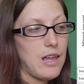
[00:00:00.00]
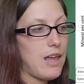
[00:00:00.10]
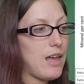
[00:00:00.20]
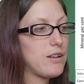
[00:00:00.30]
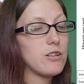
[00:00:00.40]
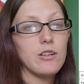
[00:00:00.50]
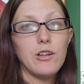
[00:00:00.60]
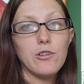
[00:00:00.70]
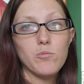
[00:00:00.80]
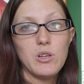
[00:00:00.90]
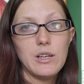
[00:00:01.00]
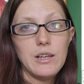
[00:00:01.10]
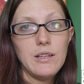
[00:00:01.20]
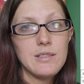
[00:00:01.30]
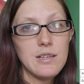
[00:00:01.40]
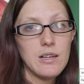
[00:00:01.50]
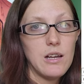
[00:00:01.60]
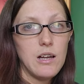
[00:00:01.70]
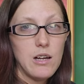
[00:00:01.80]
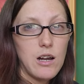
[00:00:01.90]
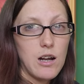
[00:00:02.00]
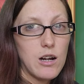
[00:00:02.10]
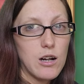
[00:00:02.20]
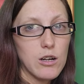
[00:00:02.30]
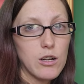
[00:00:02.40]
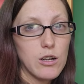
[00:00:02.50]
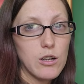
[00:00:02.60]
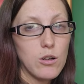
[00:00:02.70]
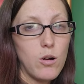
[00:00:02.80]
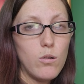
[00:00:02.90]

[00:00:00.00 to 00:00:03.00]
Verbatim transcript: and our intermediates are